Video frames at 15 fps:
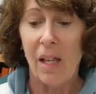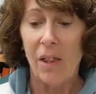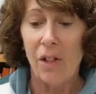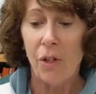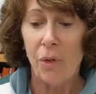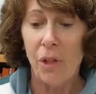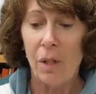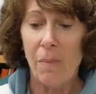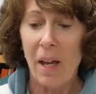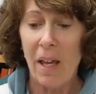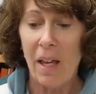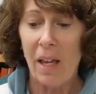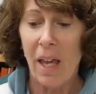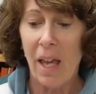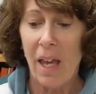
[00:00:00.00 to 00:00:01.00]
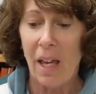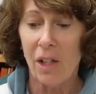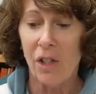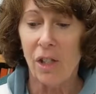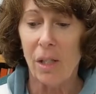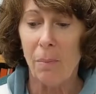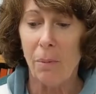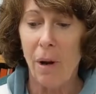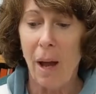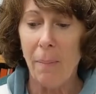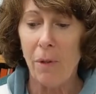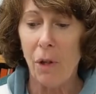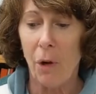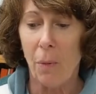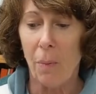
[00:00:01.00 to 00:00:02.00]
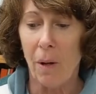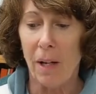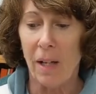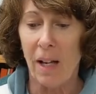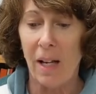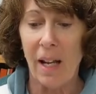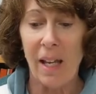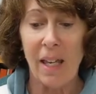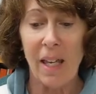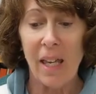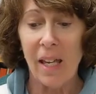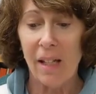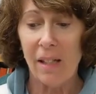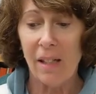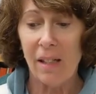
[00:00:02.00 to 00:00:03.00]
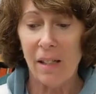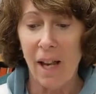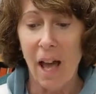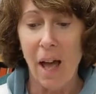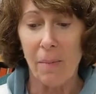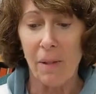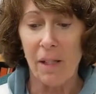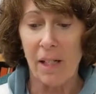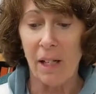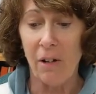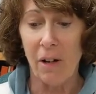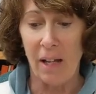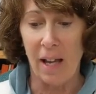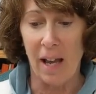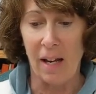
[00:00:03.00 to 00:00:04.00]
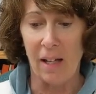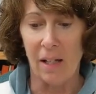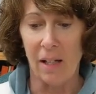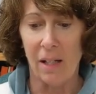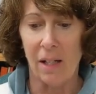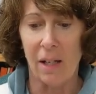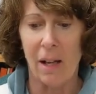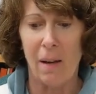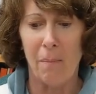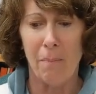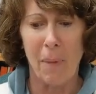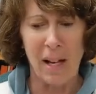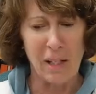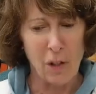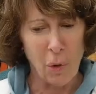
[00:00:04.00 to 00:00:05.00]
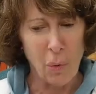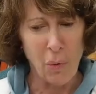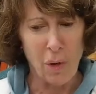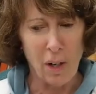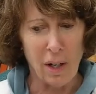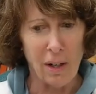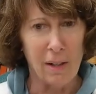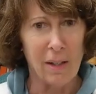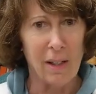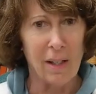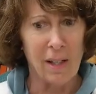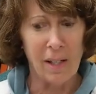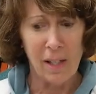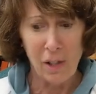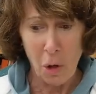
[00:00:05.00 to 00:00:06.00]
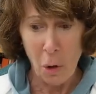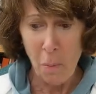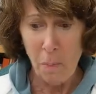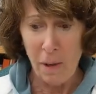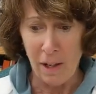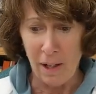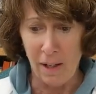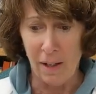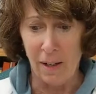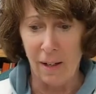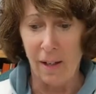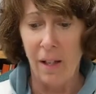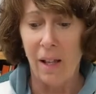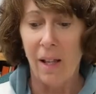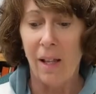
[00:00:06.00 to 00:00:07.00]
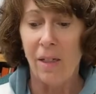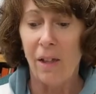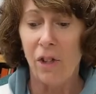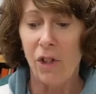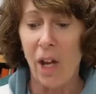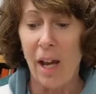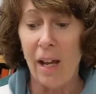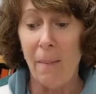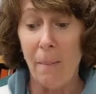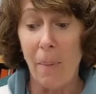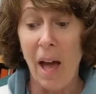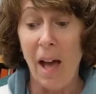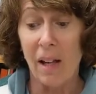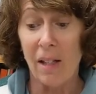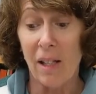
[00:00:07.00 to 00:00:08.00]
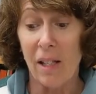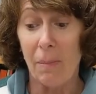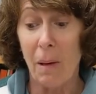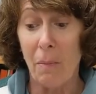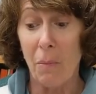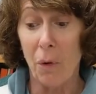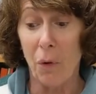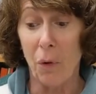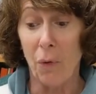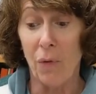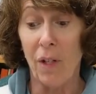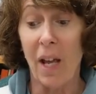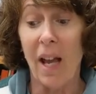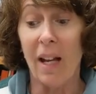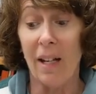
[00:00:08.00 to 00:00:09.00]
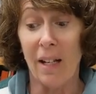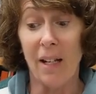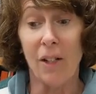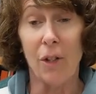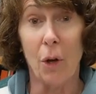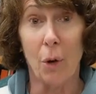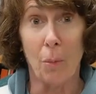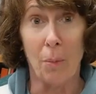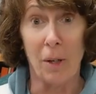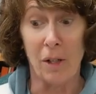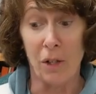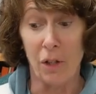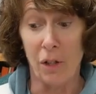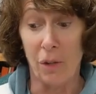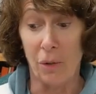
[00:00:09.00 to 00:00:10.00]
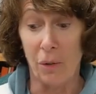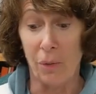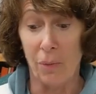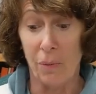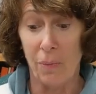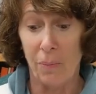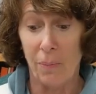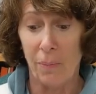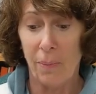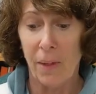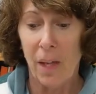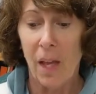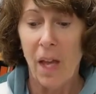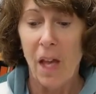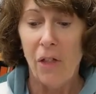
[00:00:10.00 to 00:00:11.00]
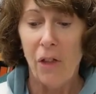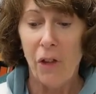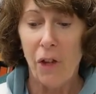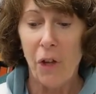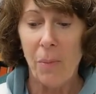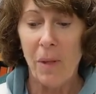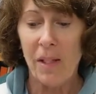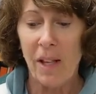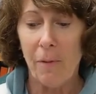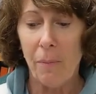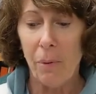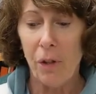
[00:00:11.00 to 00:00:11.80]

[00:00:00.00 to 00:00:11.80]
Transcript: The door to my cage is propped open, and I can't stop staring at it. My door is open. The giant box has been moved, and it is open too. The humans have